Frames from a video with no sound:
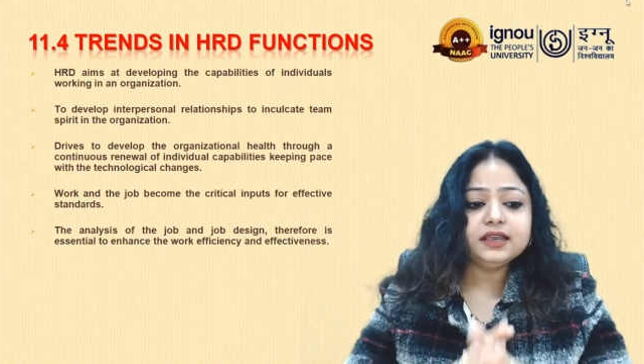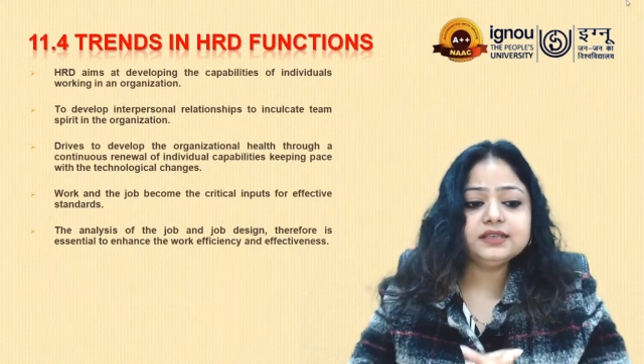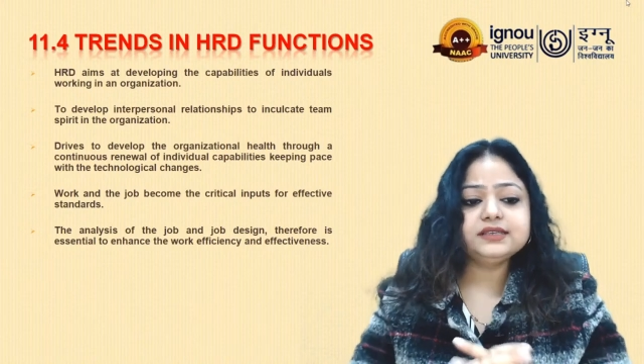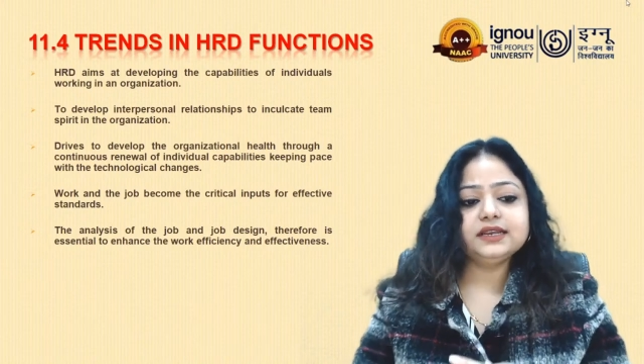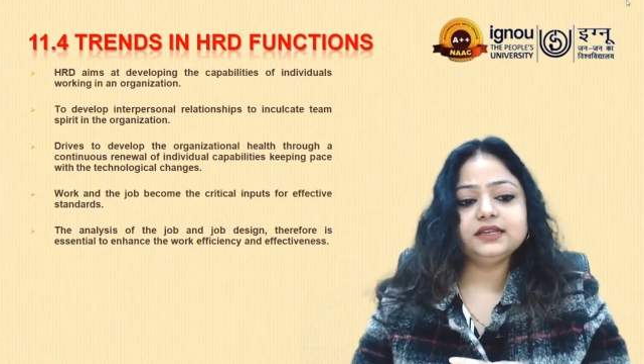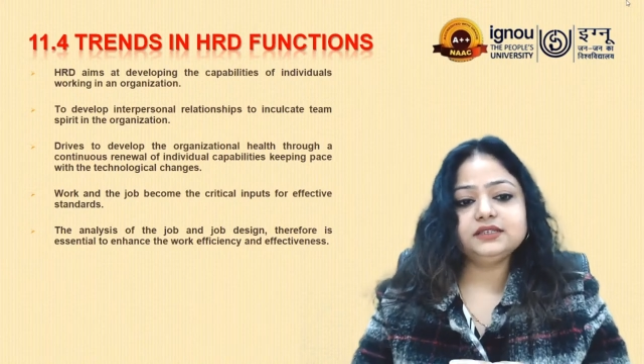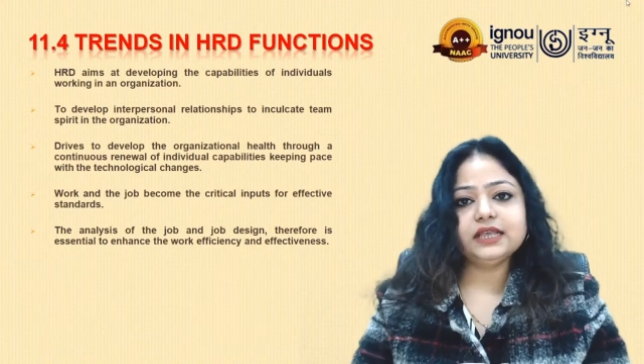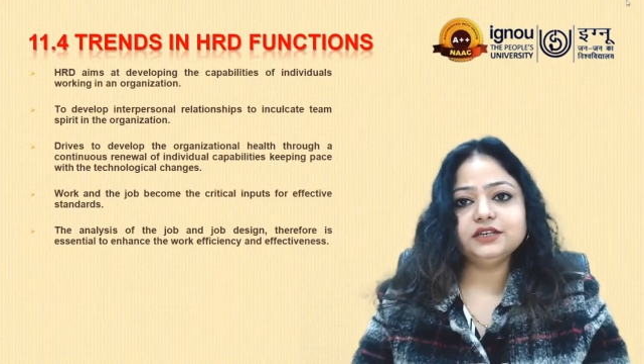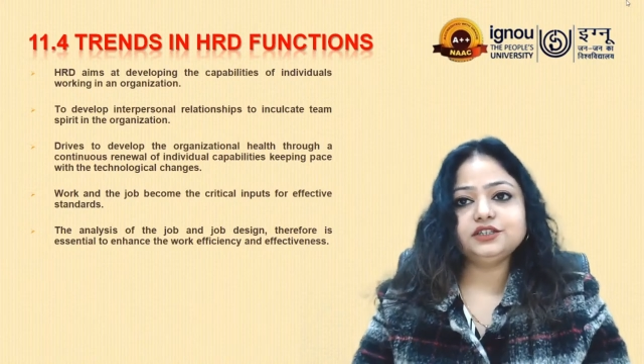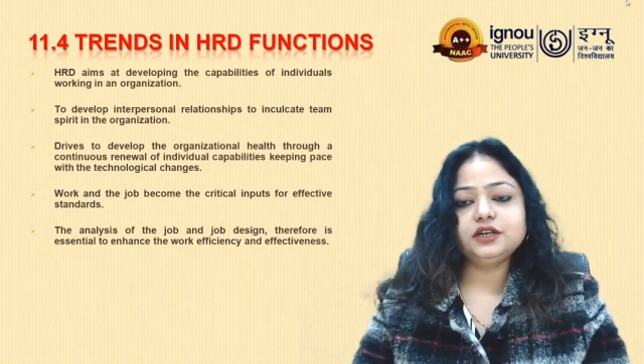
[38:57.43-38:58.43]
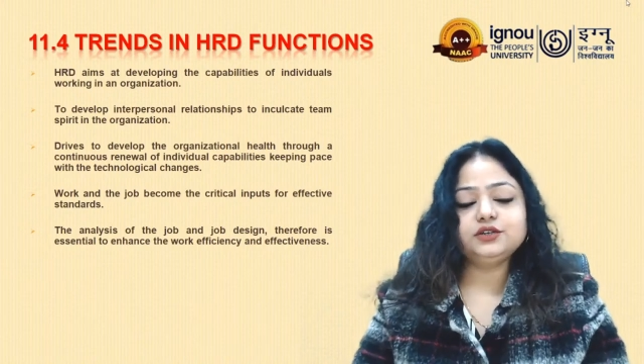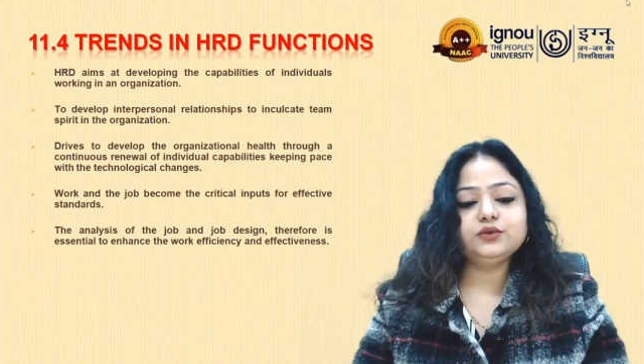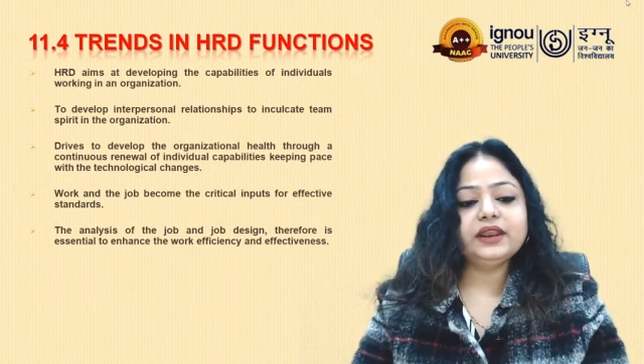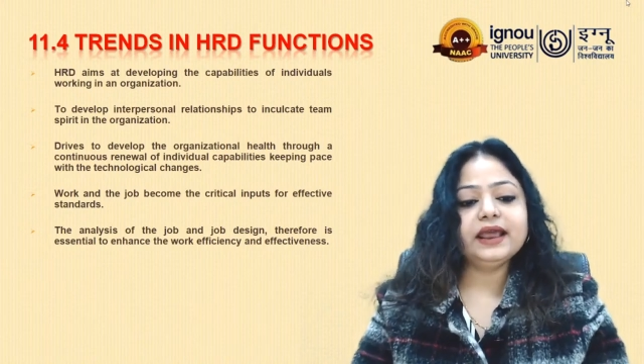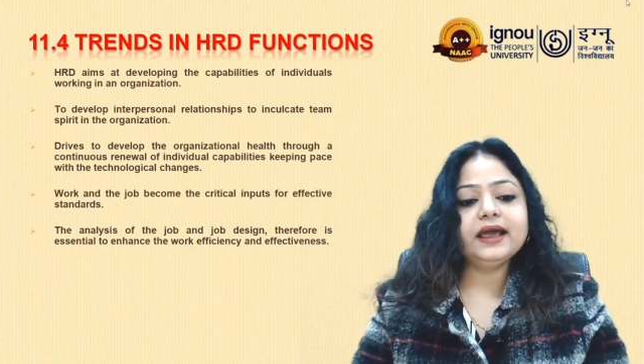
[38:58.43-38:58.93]
is an essential
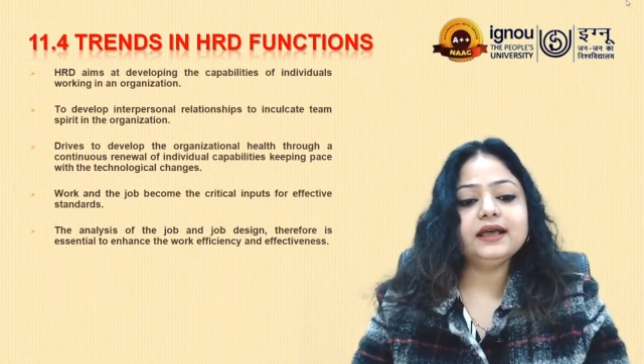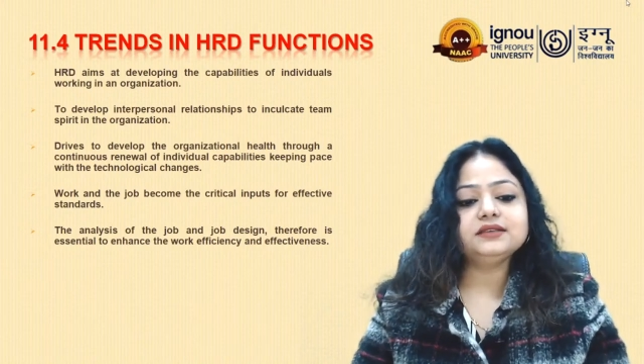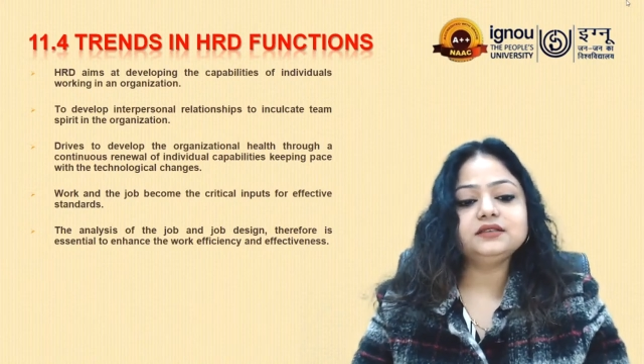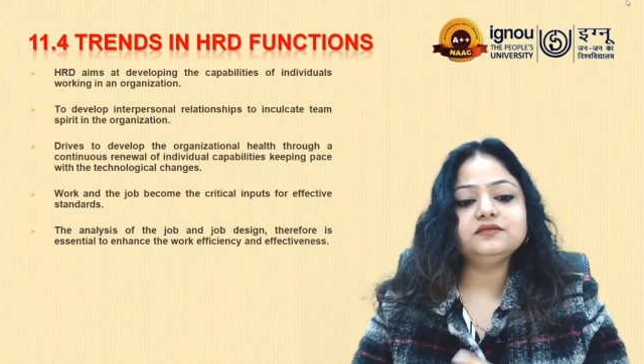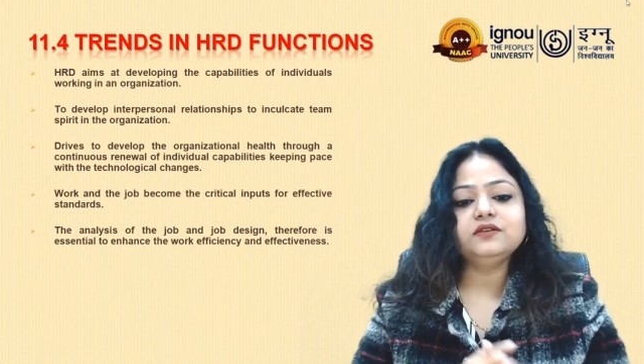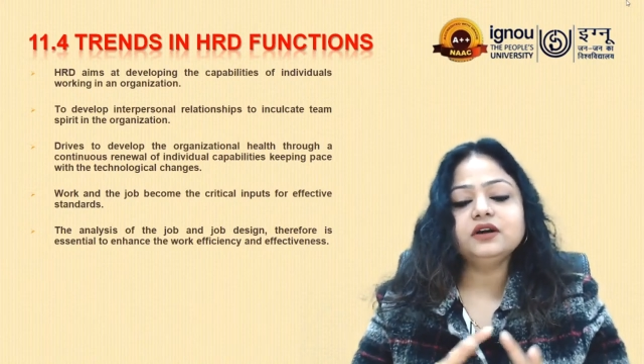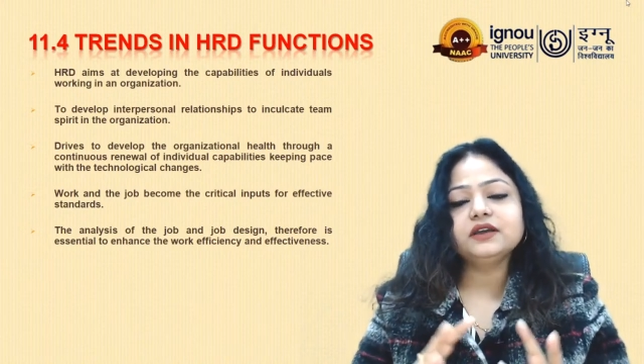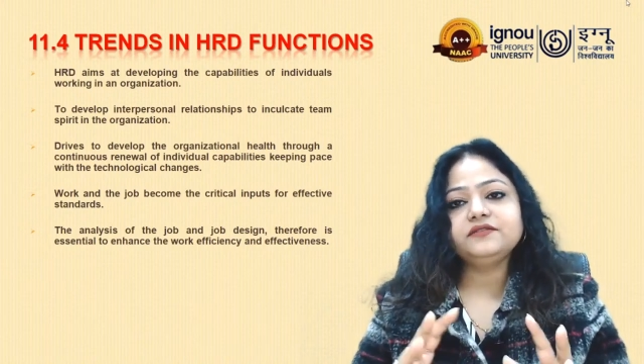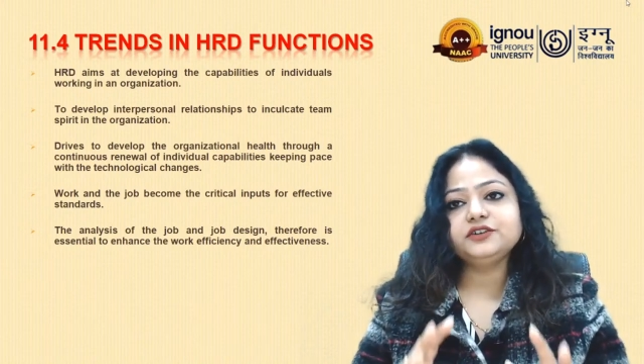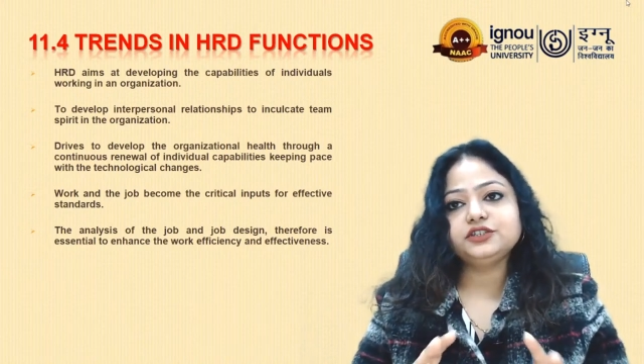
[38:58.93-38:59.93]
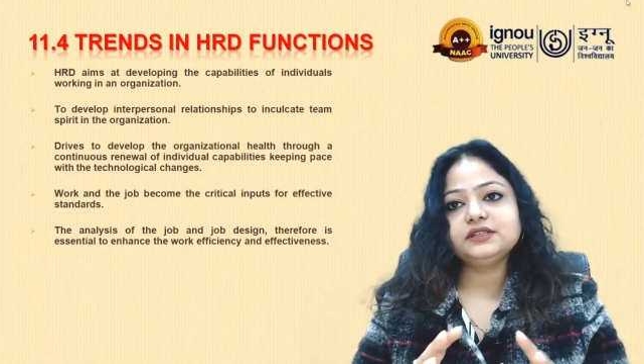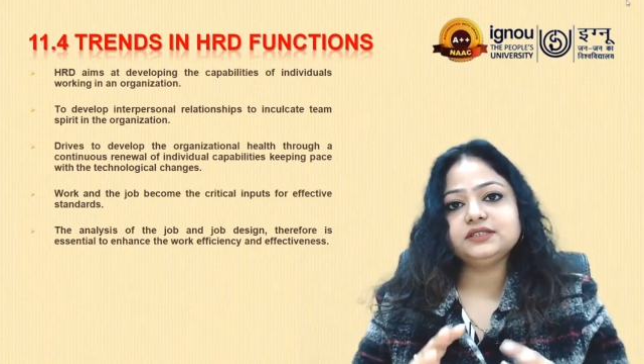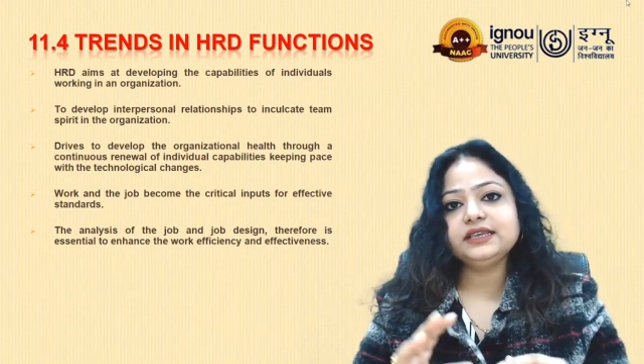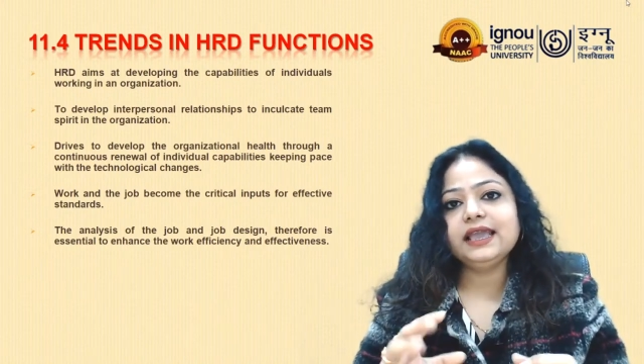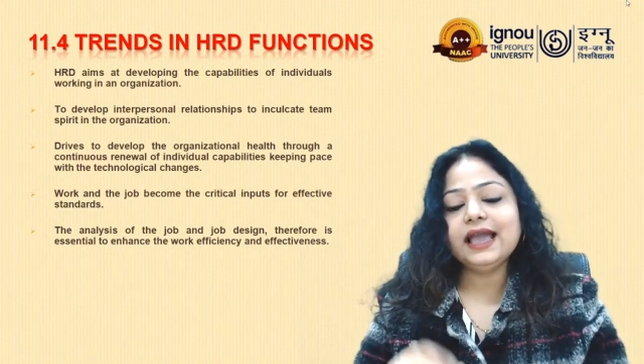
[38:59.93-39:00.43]
to enhance the work
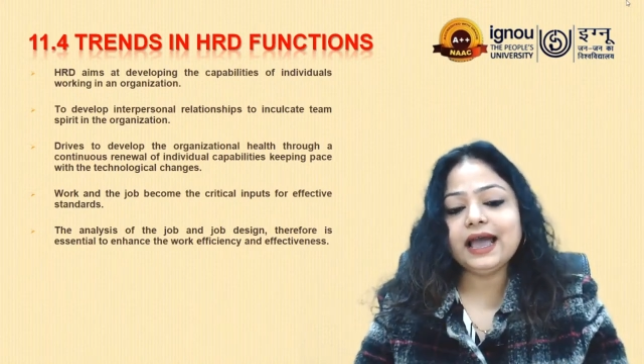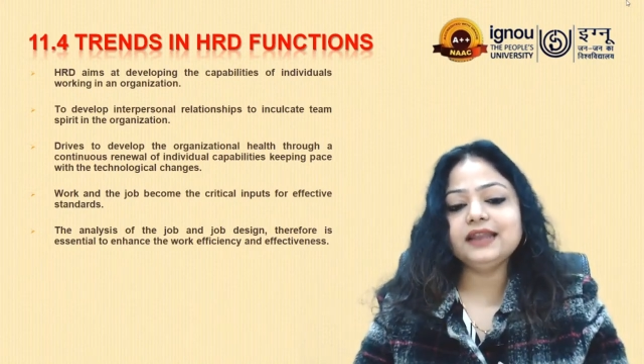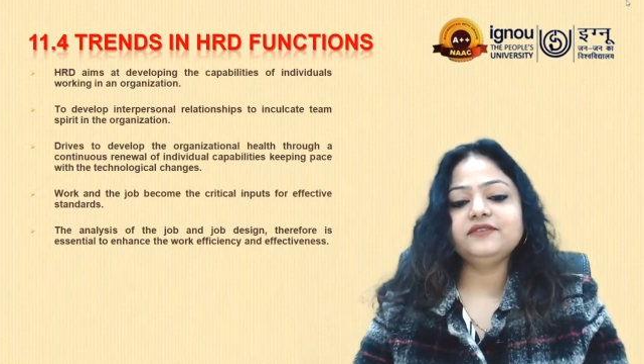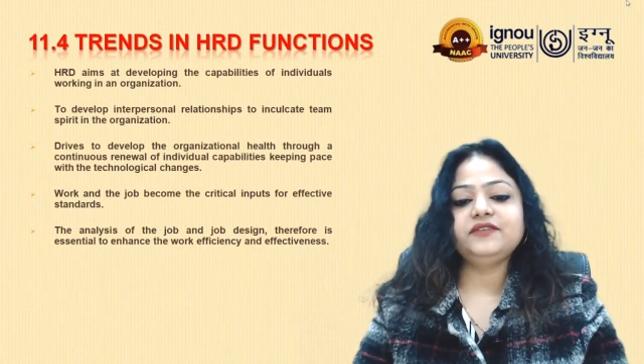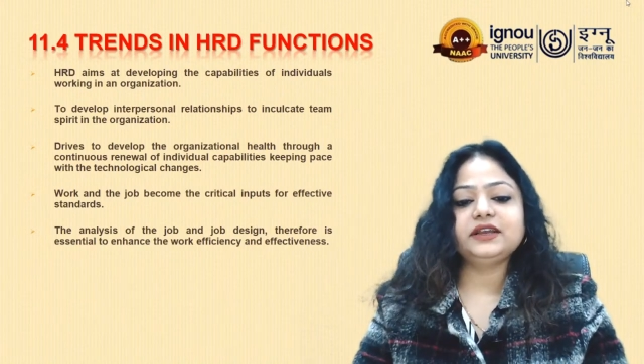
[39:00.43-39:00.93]
efficiency and